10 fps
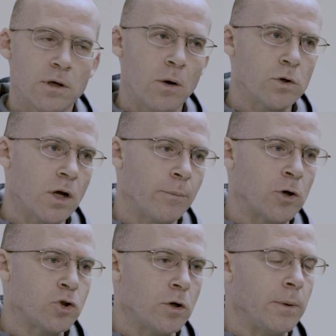Okay, we're talking
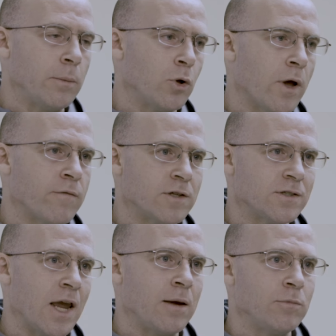about two people who have the
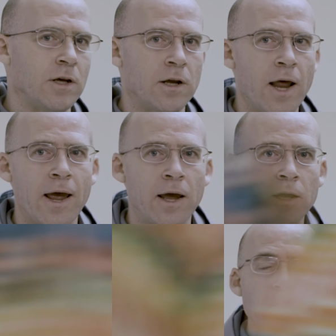same
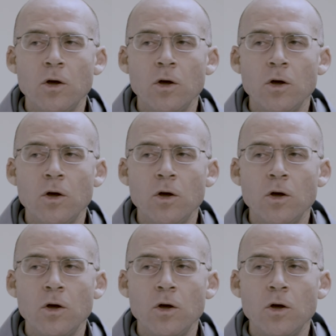DNA